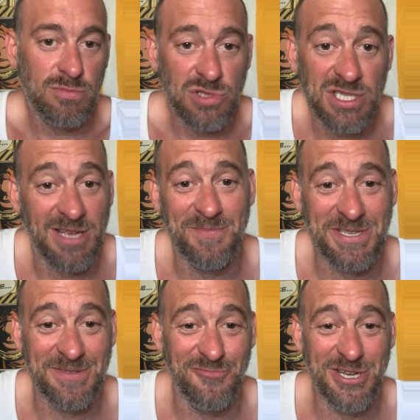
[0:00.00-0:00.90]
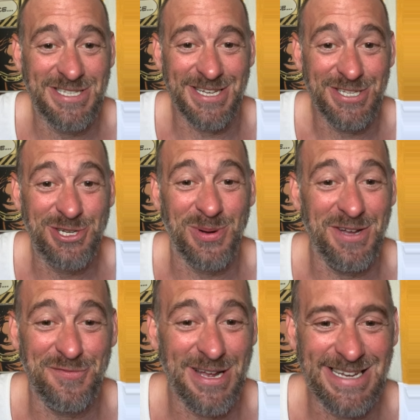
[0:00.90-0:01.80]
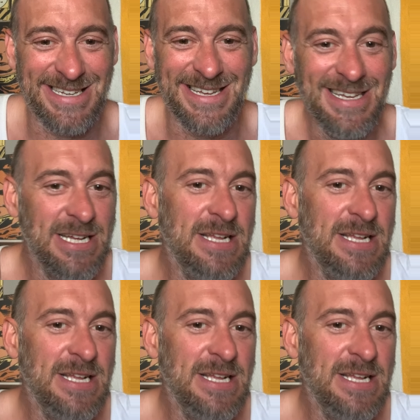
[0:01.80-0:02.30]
save me some research, quite frankly,